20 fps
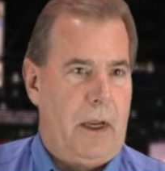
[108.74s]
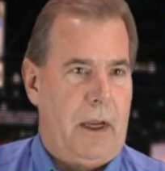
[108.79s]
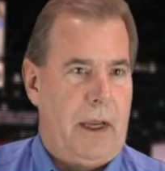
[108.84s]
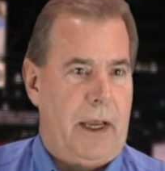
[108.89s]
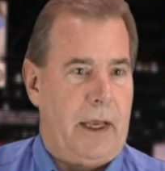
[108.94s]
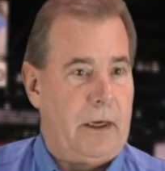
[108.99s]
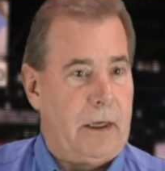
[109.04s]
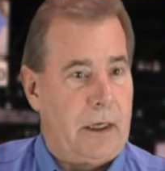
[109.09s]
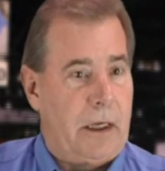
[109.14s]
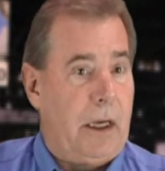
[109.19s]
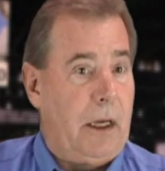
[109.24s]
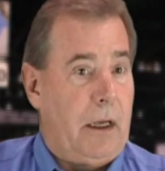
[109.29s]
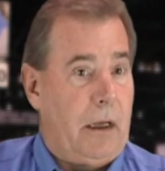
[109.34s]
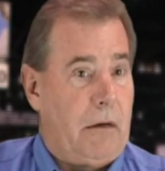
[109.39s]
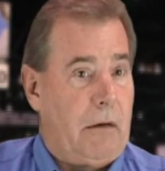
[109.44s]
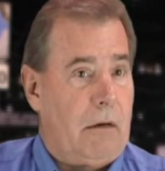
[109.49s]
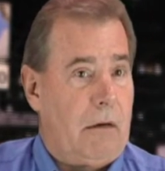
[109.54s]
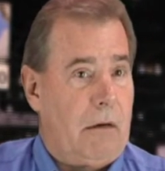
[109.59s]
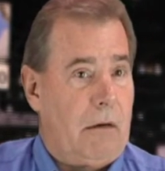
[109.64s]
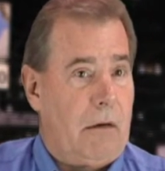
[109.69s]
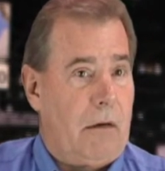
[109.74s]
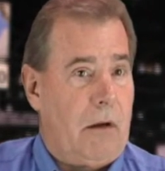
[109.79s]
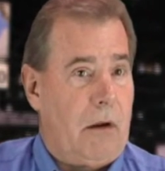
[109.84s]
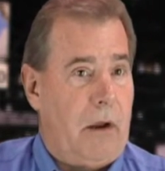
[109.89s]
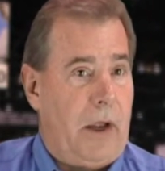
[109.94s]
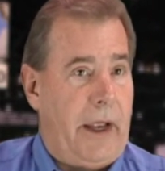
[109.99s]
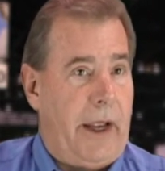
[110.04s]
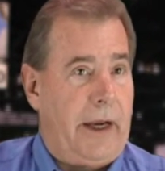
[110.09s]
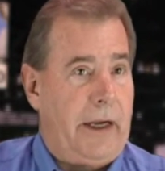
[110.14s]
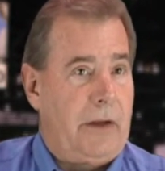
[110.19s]
And again,
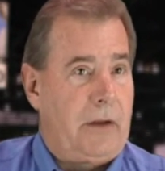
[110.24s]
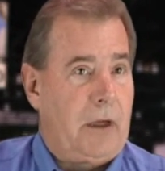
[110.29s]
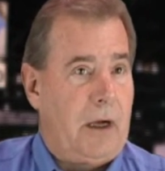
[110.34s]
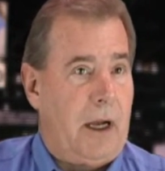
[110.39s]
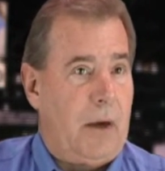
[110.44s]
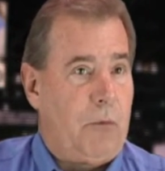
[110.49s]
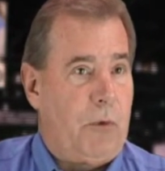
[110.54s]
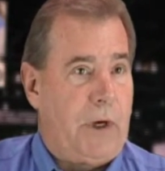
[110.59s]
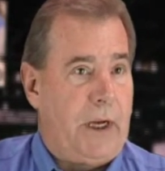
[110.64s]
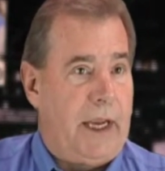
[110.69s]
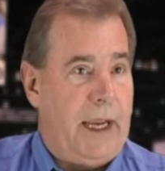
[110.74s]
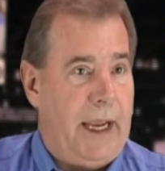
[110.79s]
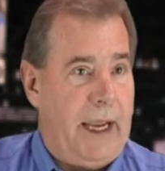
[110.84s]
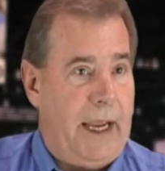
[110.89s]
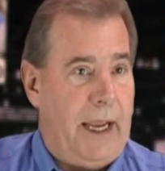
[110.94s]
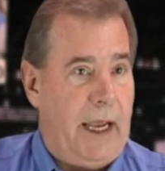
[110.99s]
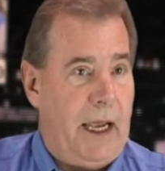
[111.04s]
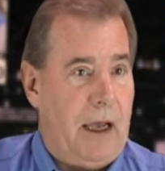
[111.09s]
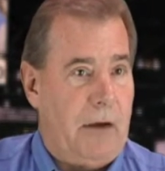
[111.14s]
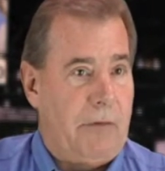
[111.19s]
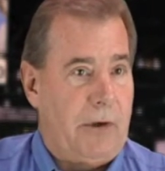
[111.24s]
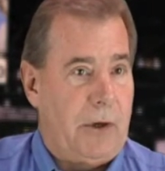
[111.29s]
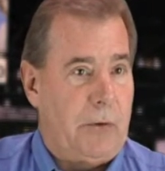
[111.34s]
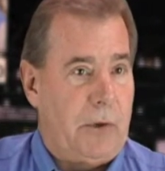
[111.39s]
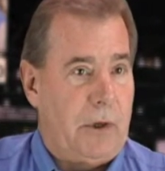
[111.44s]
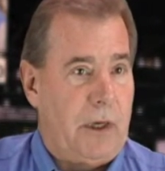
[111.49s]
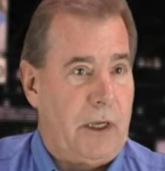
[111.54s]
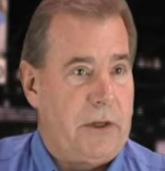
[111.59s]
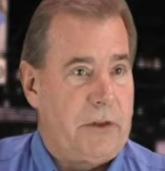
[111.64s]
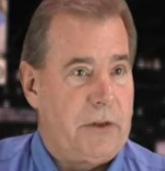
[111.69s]
anytime we have a
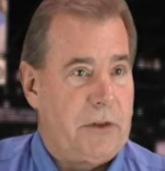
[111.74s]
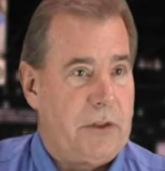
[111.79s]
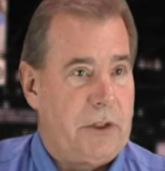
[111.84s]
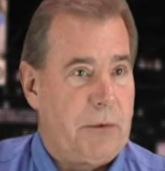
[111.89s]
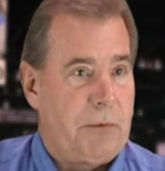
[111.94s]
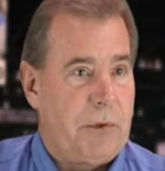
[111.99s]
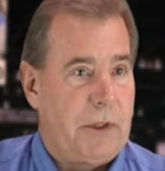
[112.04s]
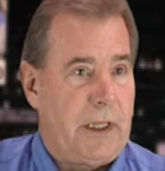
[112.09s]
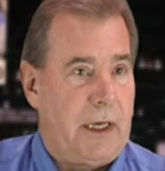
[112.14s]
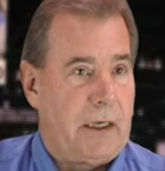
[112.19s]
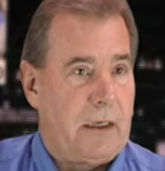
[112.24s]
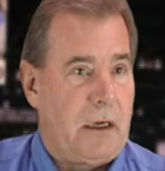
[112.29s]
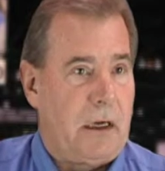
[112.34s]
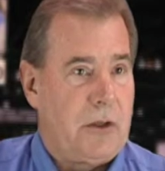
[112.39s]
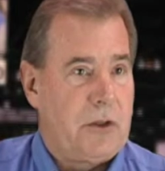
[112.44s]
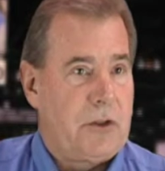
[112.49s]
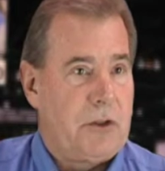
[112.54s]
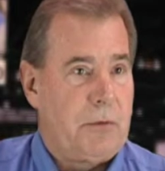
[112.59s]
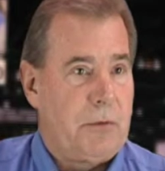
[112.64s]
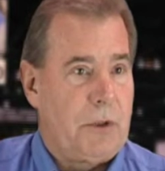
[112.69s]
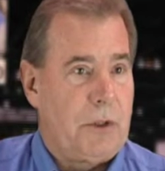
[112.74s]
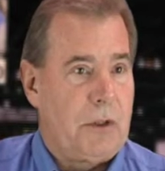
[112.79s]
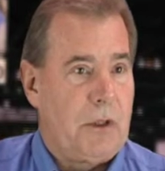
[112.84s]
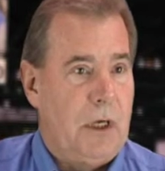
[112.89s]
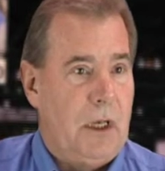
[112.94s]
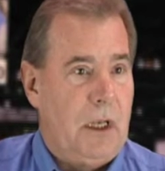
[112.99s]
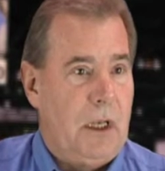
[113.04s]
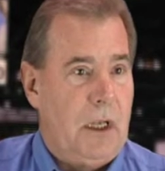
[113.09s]
relationship with that customer,